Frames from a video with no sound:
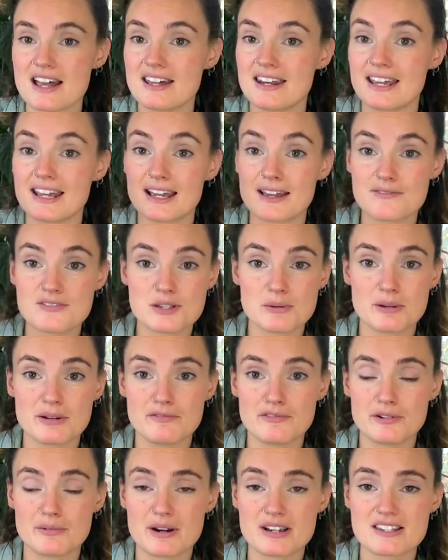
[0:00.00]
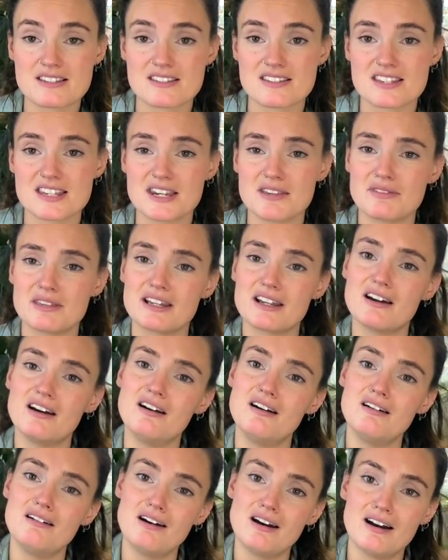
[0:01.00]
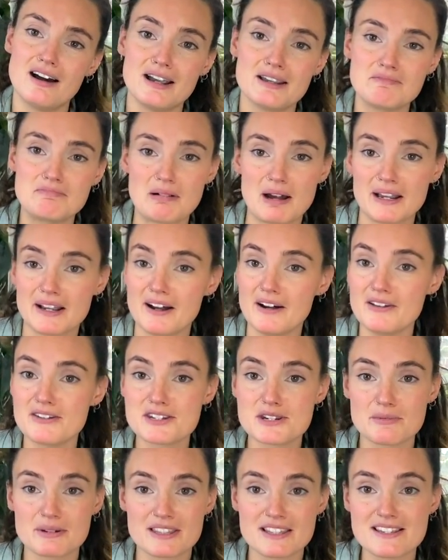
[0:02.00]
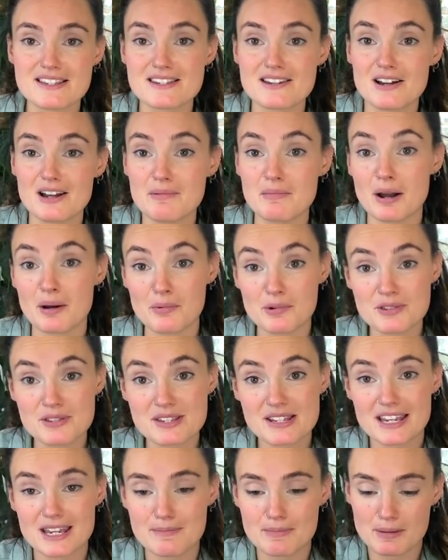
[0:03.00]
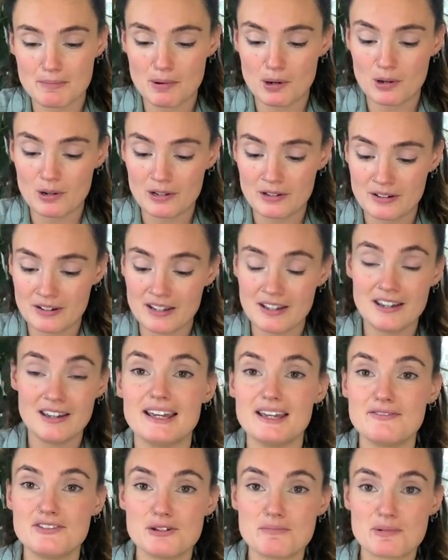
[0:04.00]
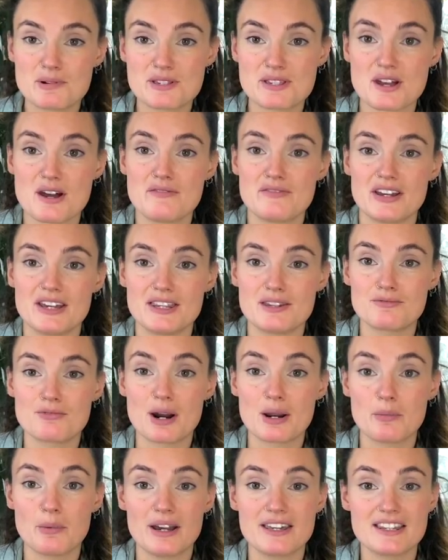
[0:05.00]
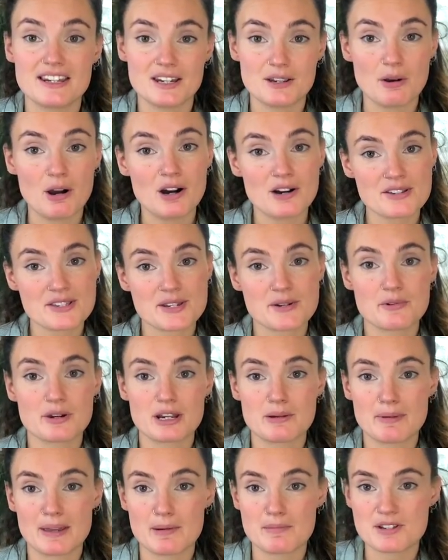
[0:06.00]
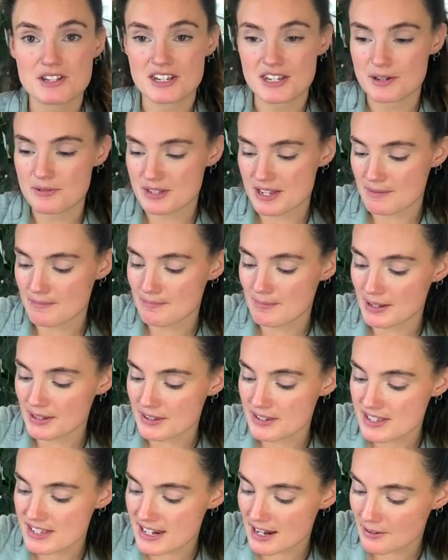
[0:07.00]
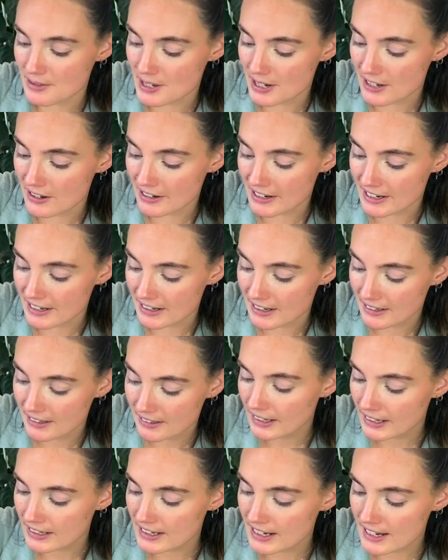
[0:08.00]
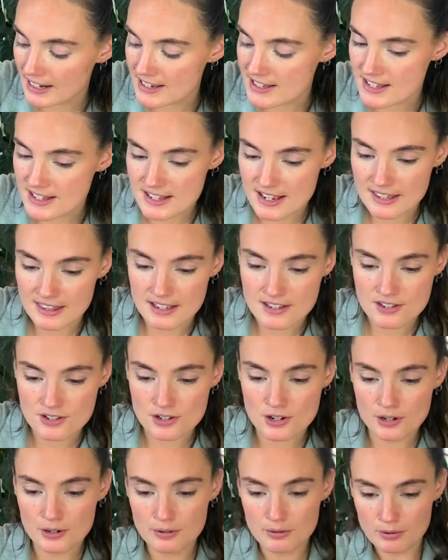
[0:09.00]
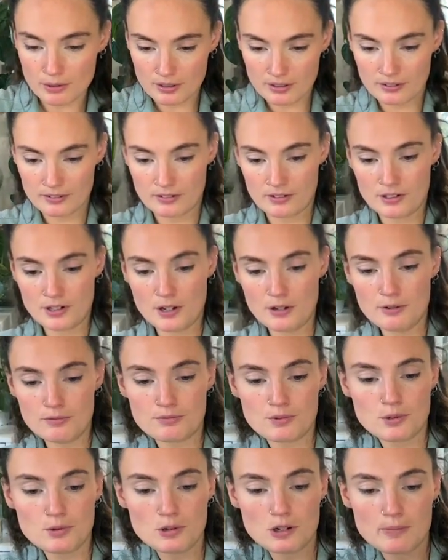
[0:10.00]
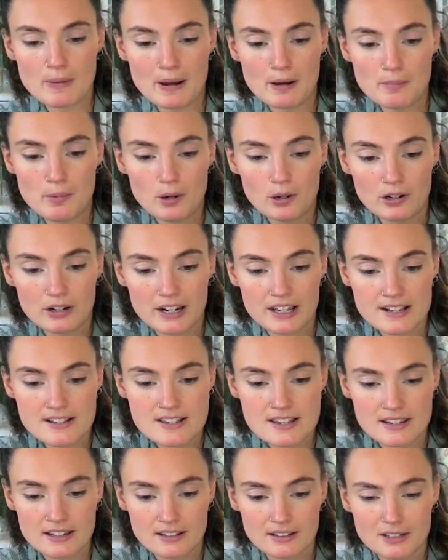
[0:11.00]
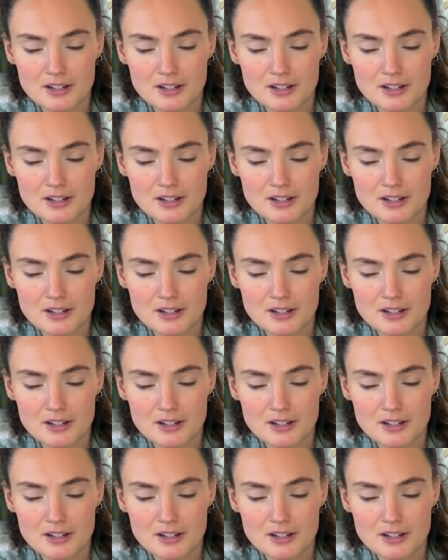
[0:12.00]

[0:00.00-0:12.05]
and it gives you an inflorescence and you think, oh, I, I can't do it this time, I want to keep the pollen. If you preserve it in the right way, then you are still going to be able to use it months down the line. And yeah, as I say, there's no no rule about pollinating,